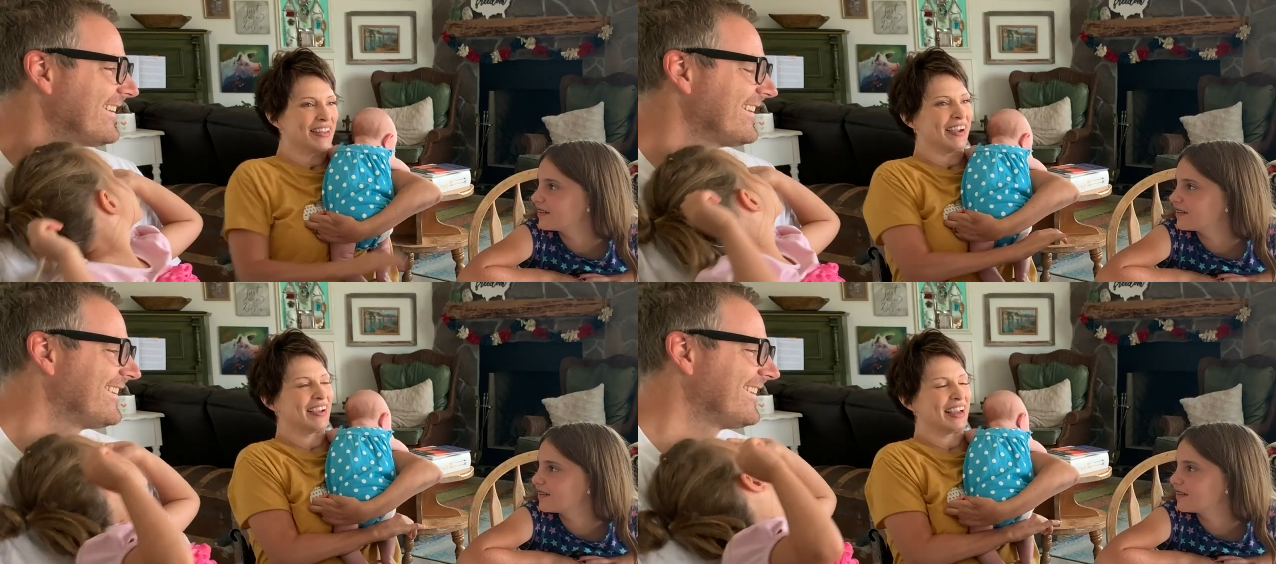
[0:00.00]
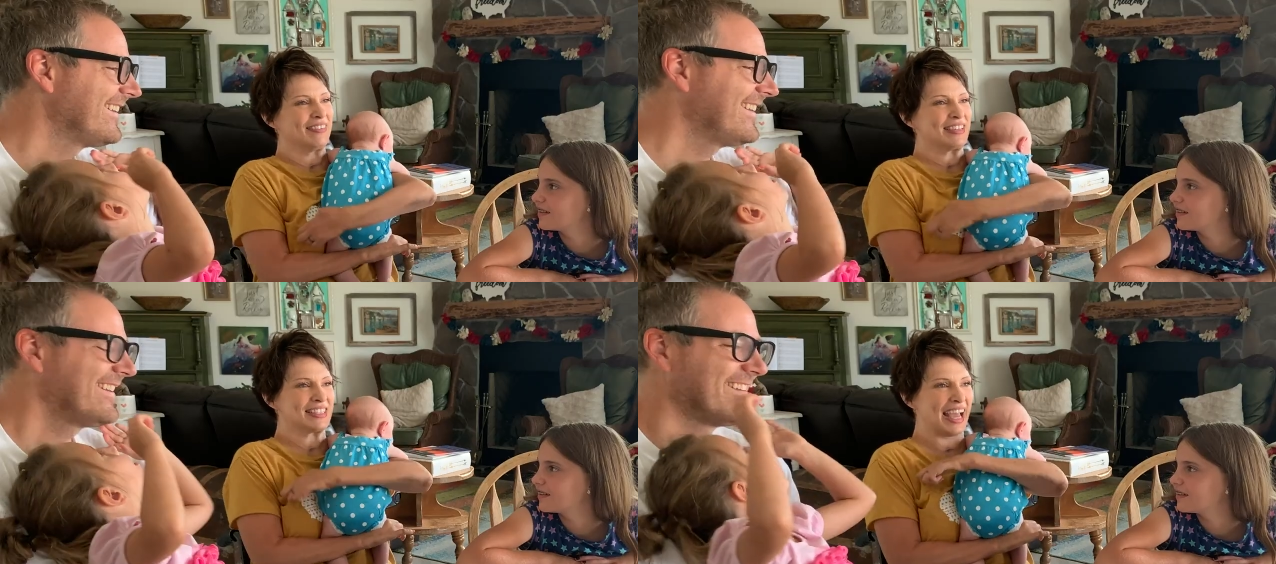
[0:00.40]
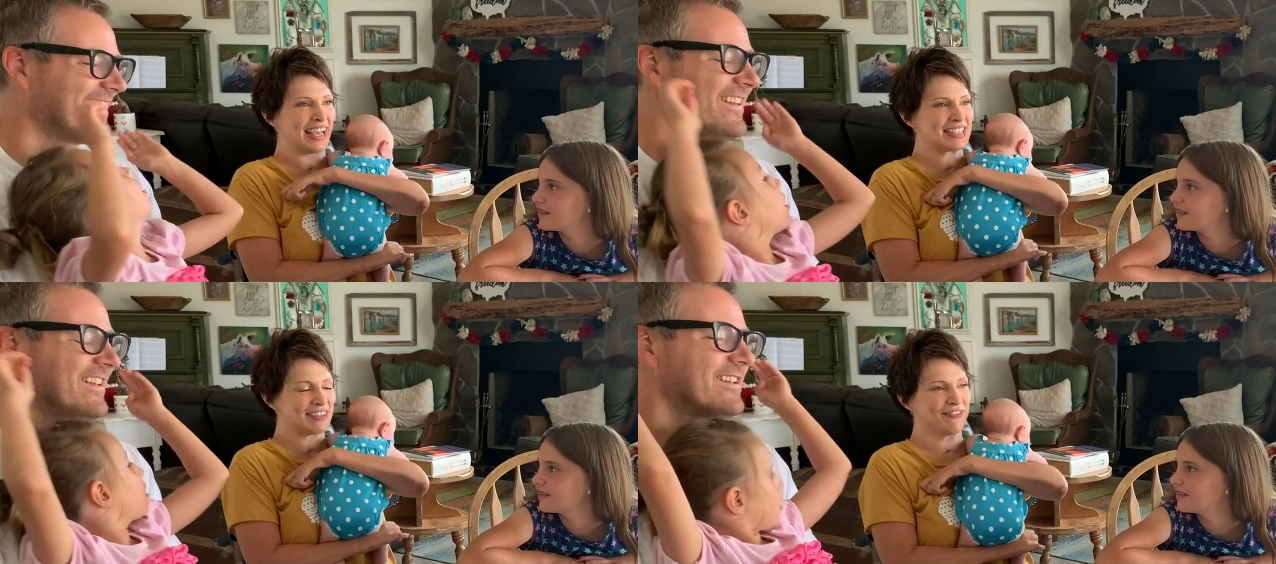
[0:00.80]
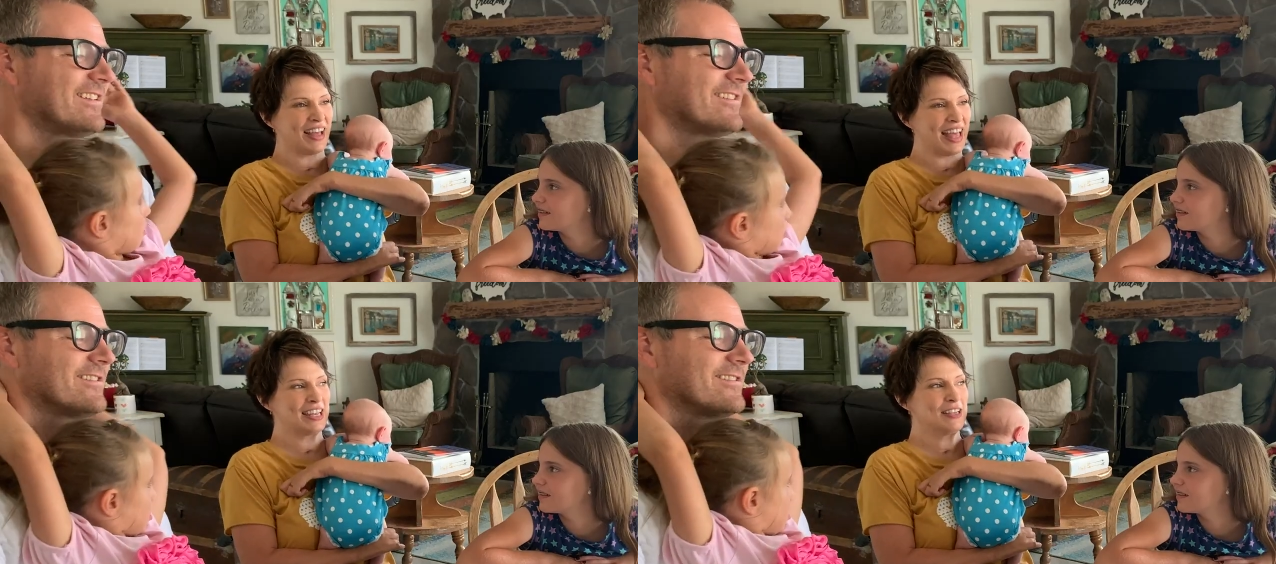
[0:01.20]
Speaker 1: haircut was nice and
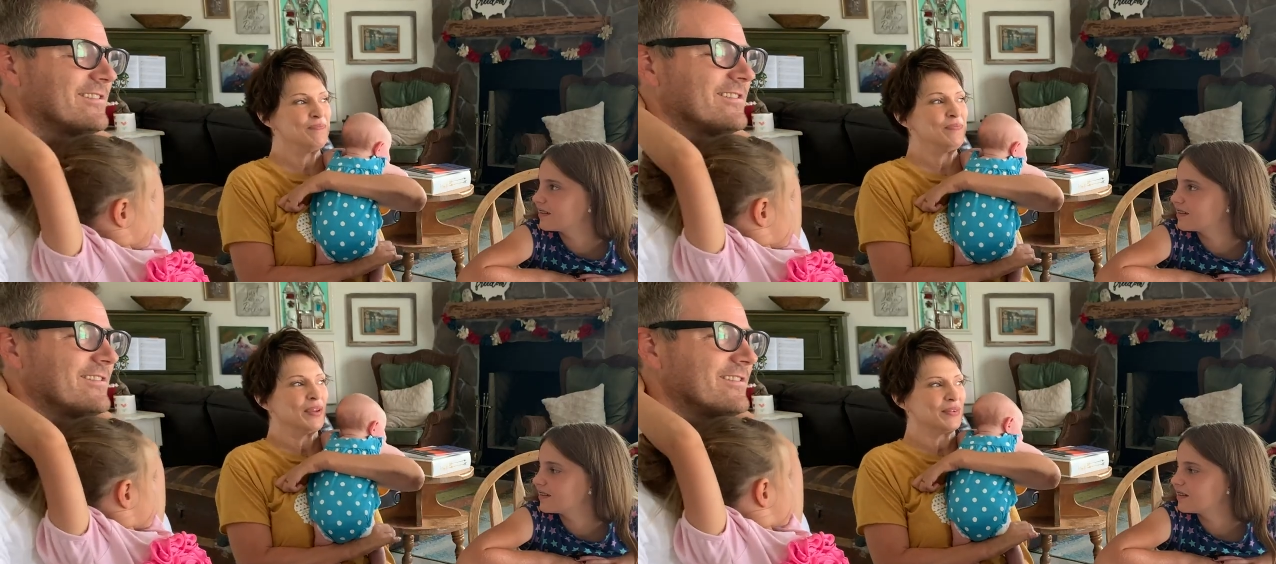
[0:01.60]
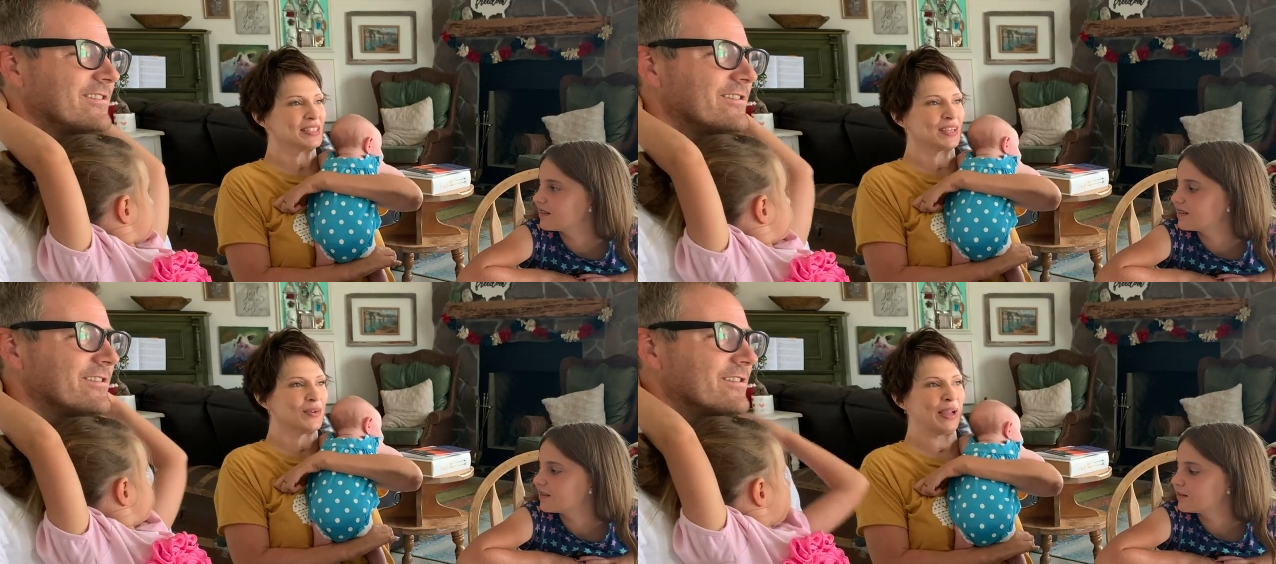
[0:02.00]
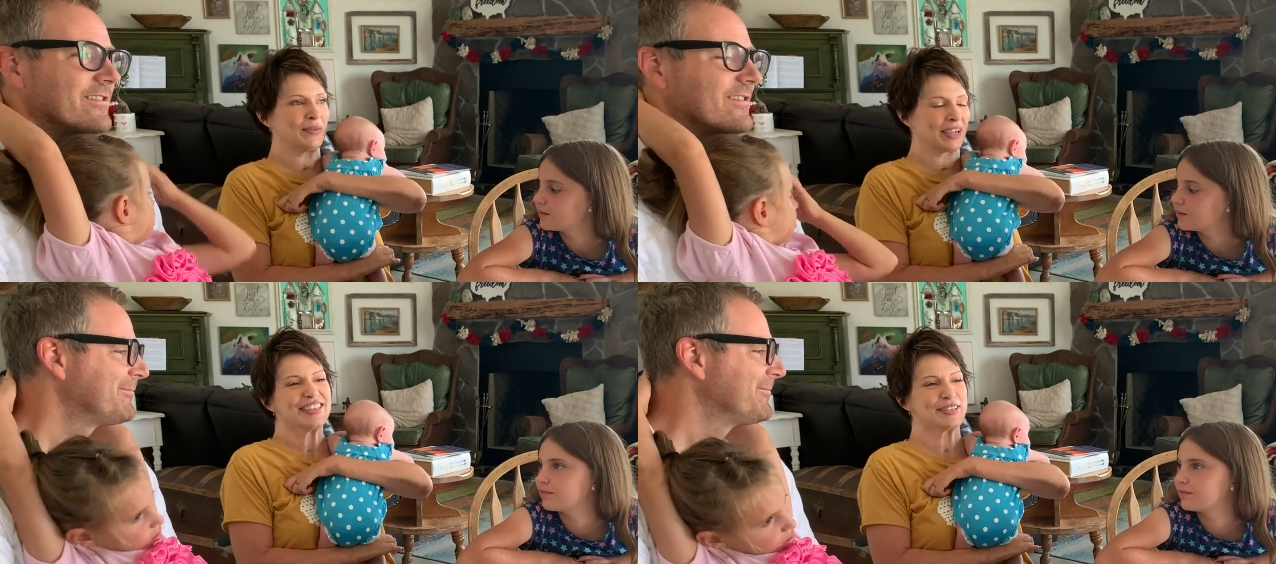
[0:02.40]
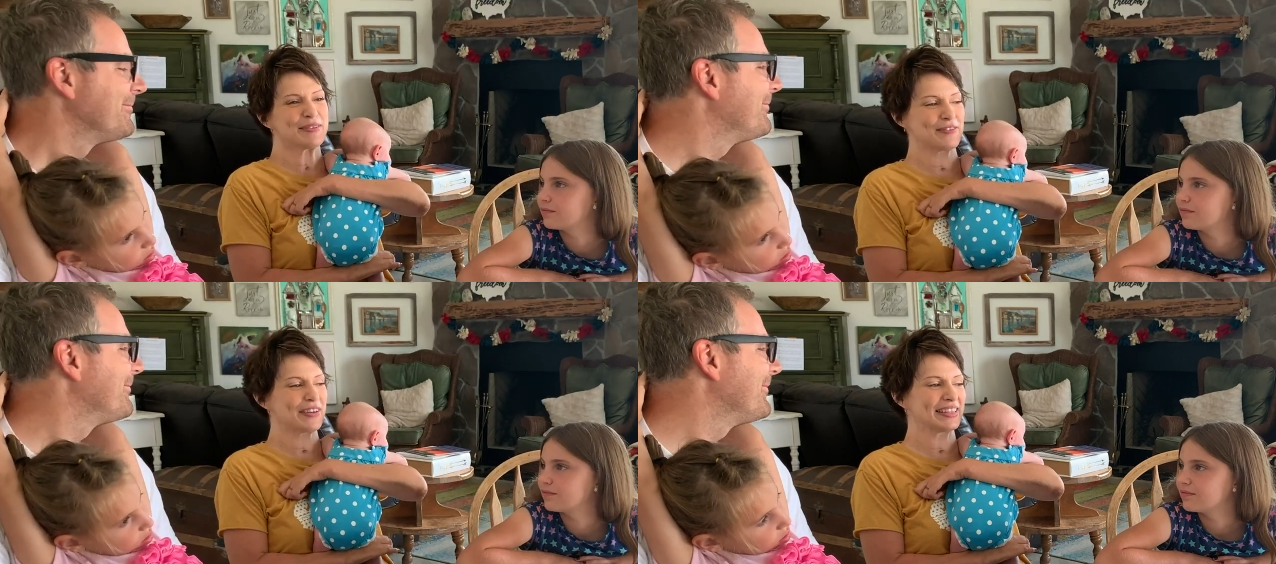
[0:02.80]
fun wasn't quite working. So
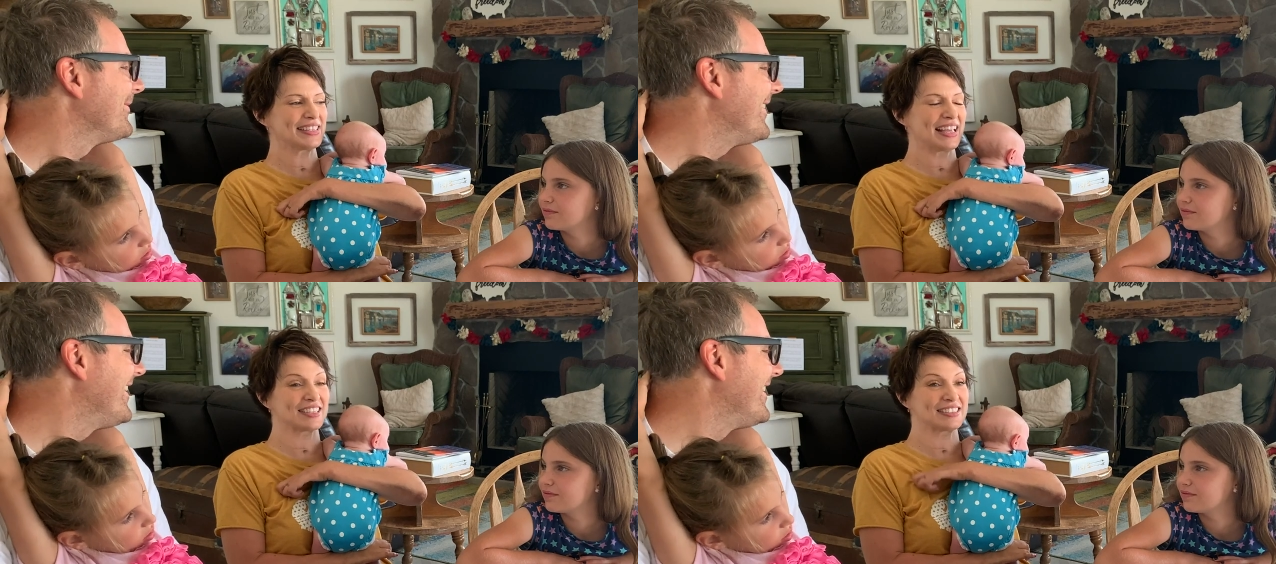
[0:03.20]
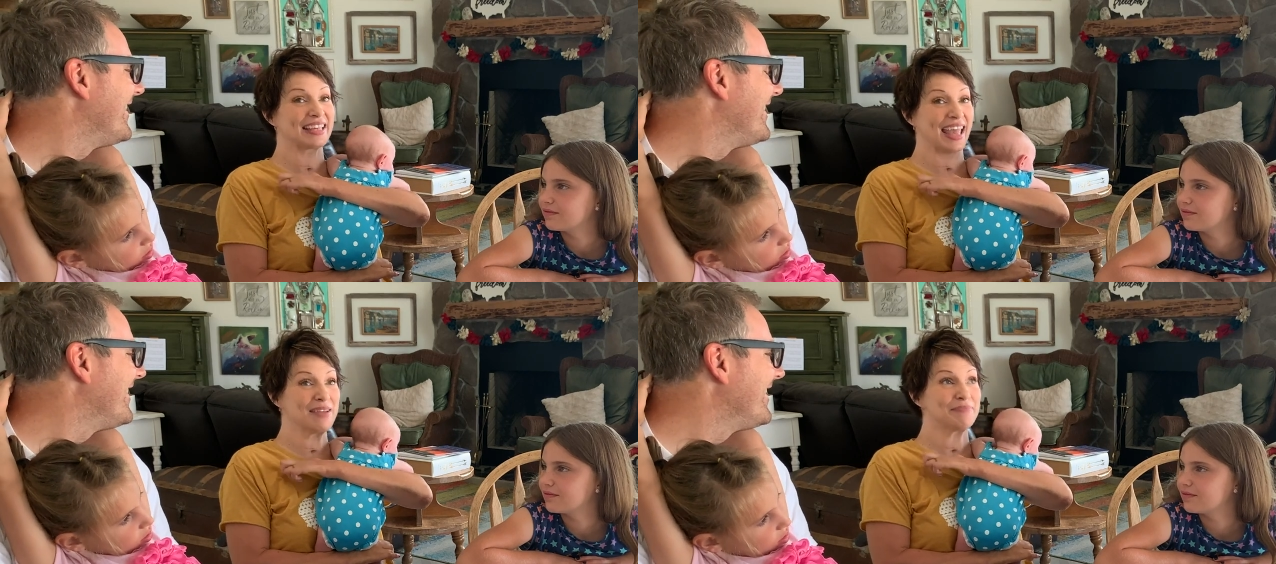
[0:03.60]
my friend Lisa actually came